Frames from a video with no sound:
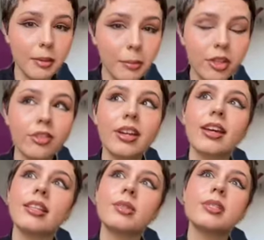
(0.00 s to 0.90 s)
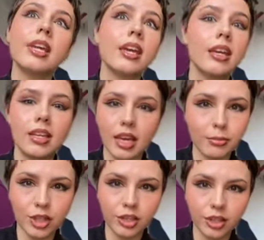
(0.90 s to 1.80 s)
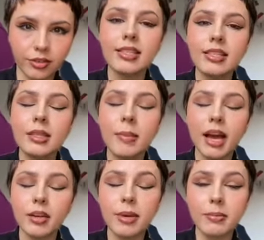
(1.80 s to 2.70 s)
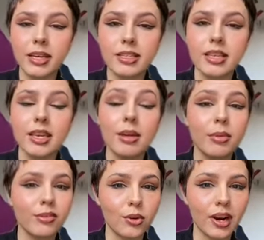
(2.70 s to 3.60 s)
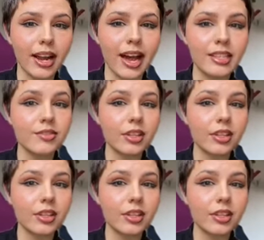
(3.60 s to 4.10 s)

number three, and this was a game changer. This is the back of my pixie before I asked for